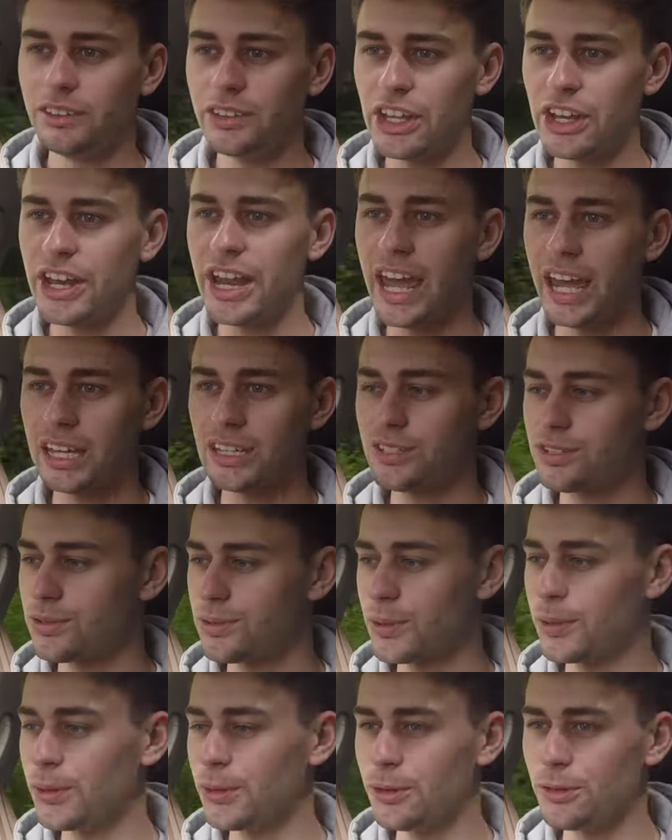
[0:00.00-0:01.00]
the next
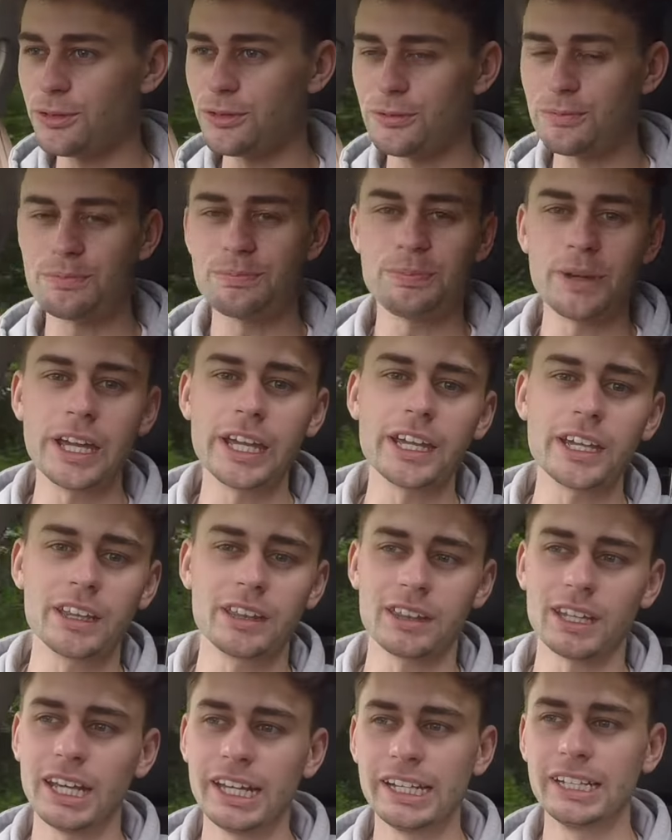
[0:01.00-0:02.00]
sort of big
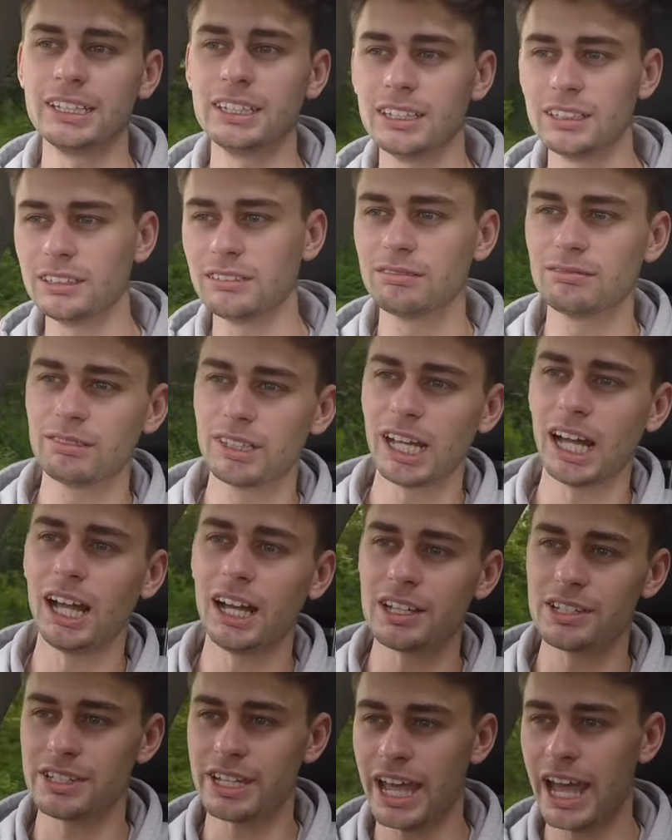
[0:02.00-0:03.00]
thing that
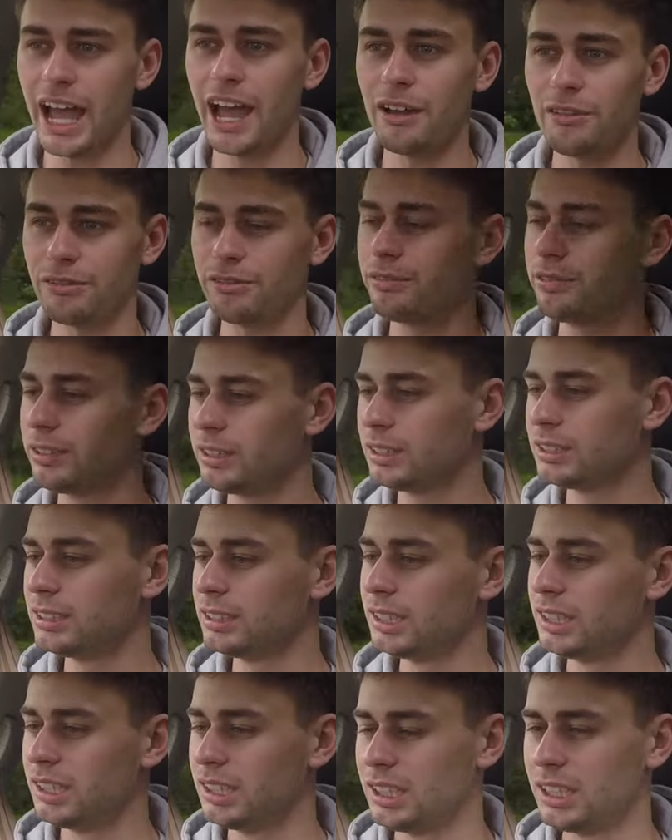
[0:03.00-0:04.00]
cars have,
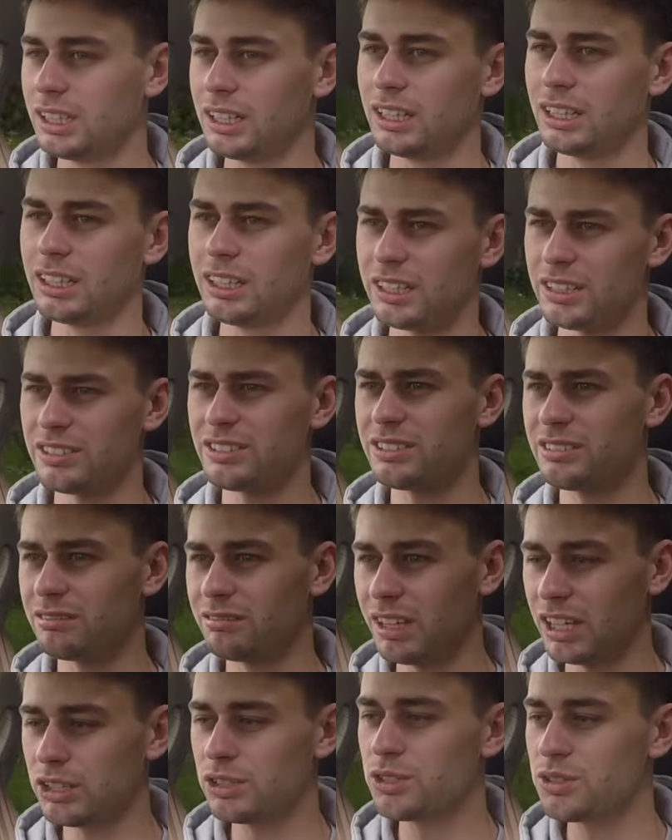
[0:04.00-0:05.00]
because
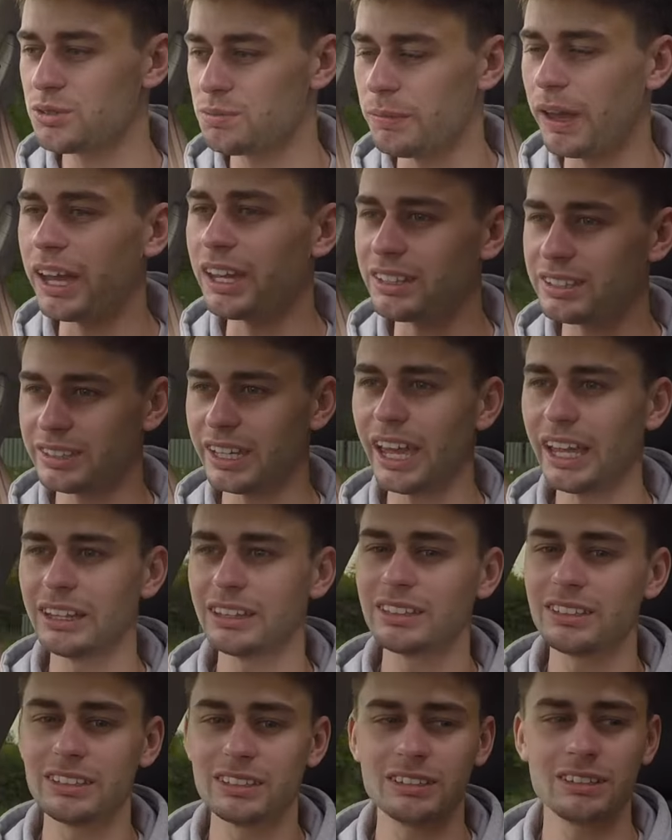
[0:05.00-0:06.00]
it does make
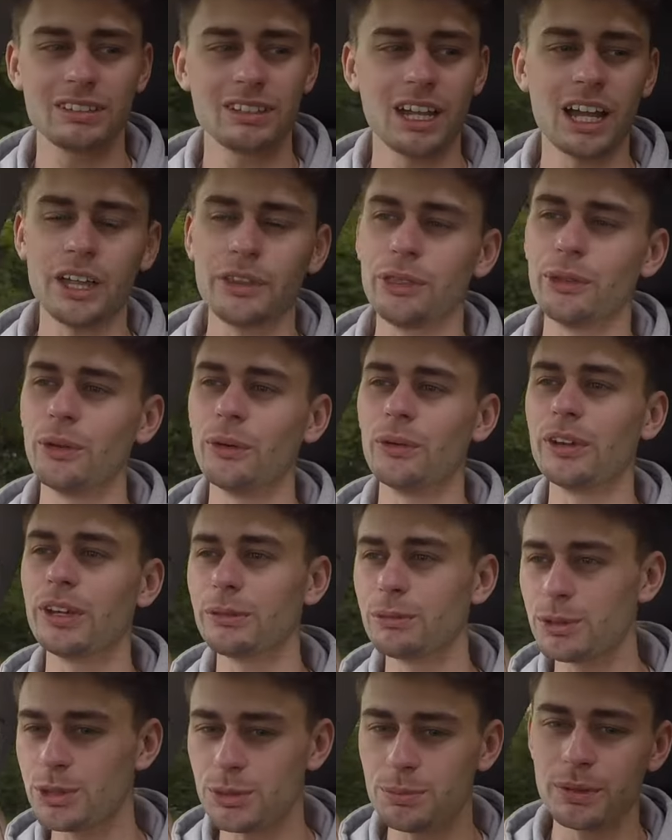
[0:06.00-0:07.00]
sense. I thought
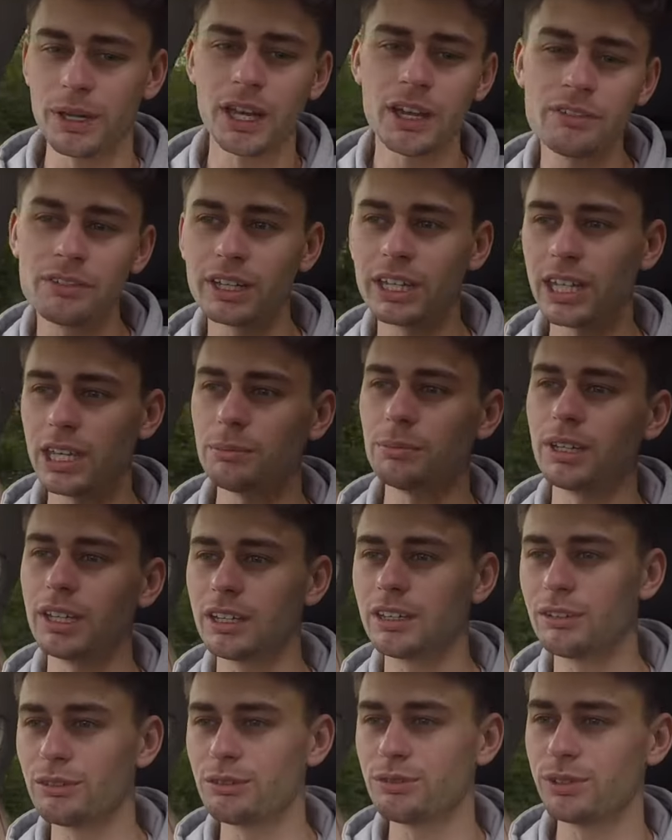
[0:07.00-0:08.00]
it was a bit of a
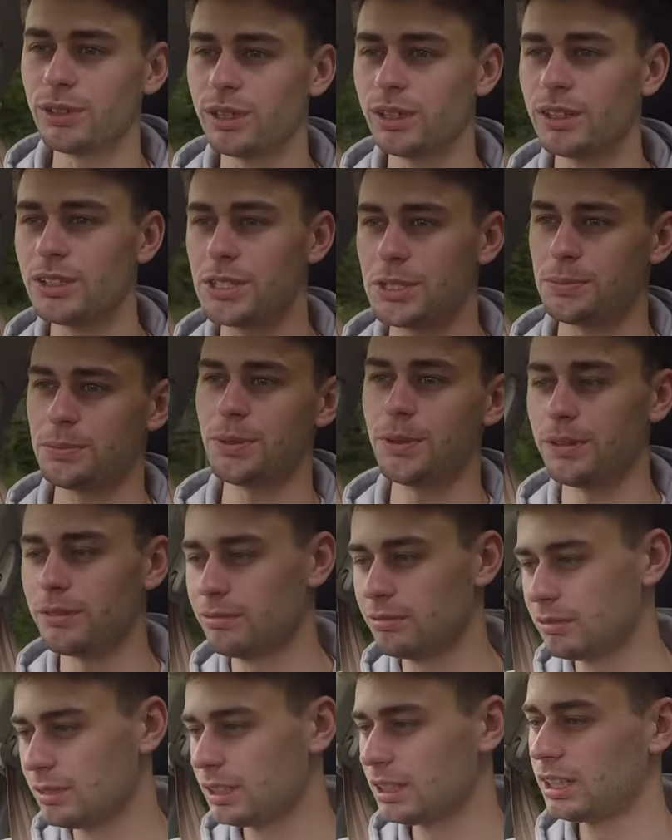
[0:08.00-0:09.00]
gimmick at first, but
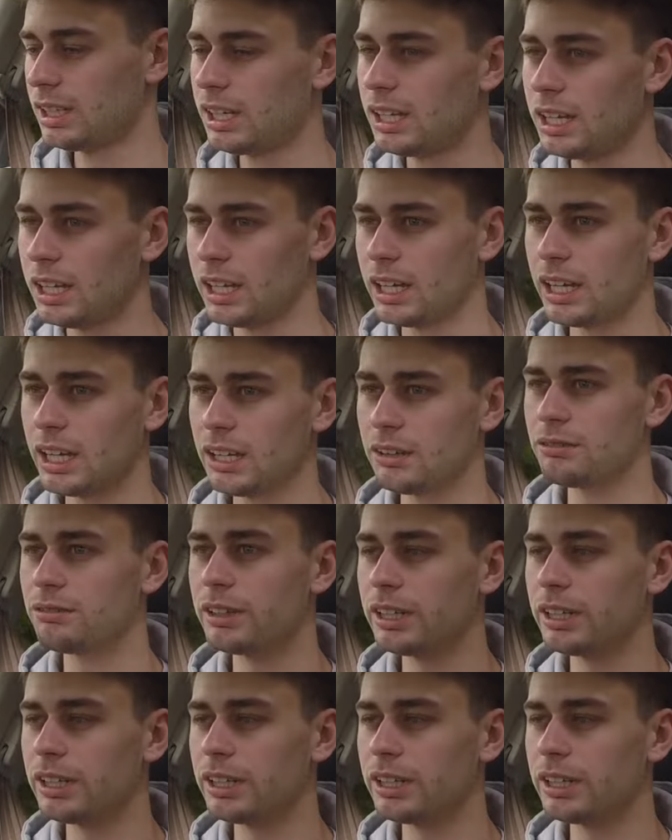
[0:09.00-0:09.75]
it